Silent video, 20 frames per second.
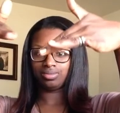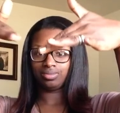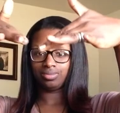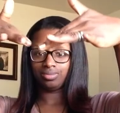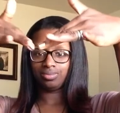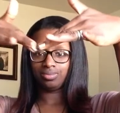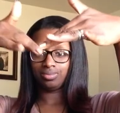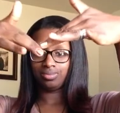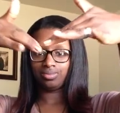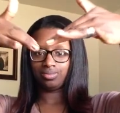
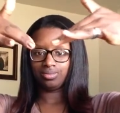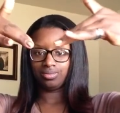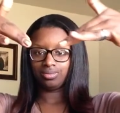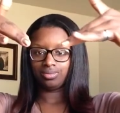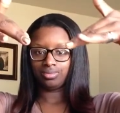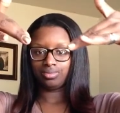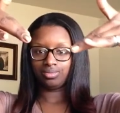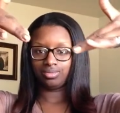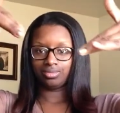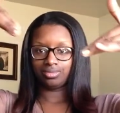
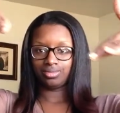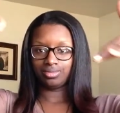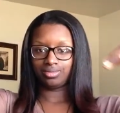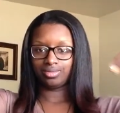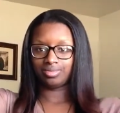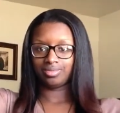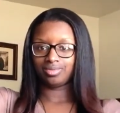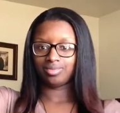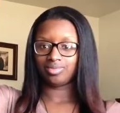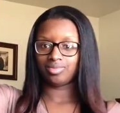
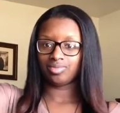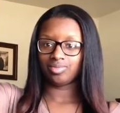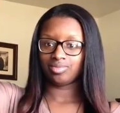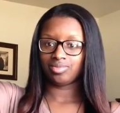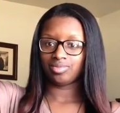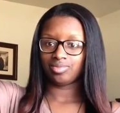(silence)